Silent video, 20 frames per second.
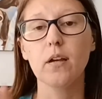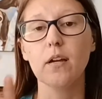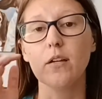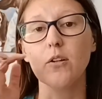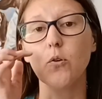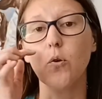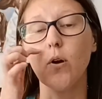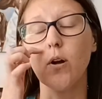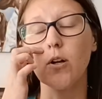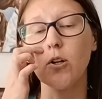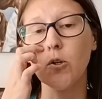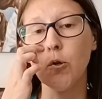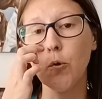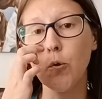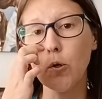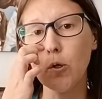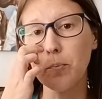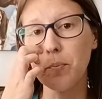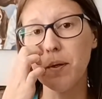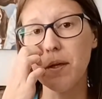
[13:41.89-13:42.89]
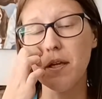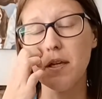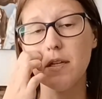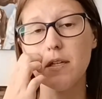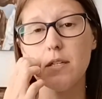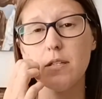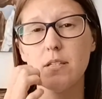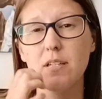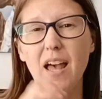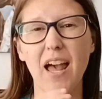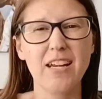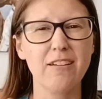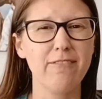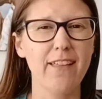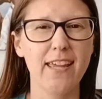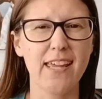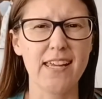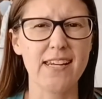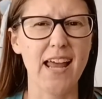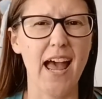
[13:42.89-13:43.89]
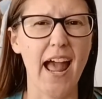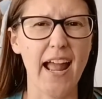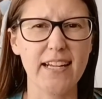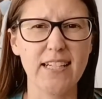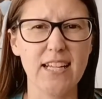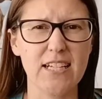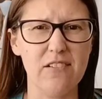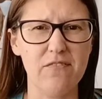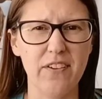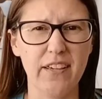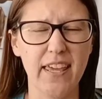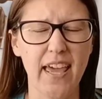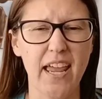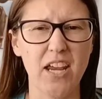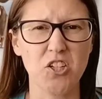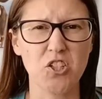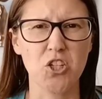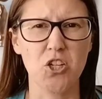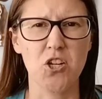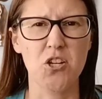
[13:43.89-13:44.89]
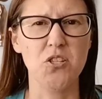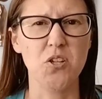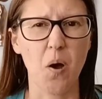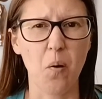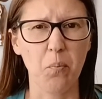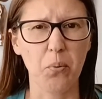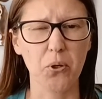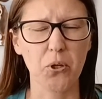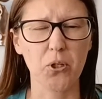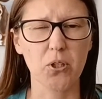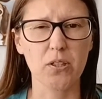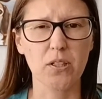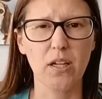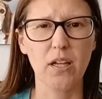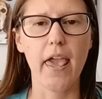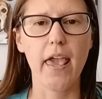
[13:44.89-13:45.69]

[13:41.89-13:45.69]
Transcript: Your CURP is kind of like an identification number.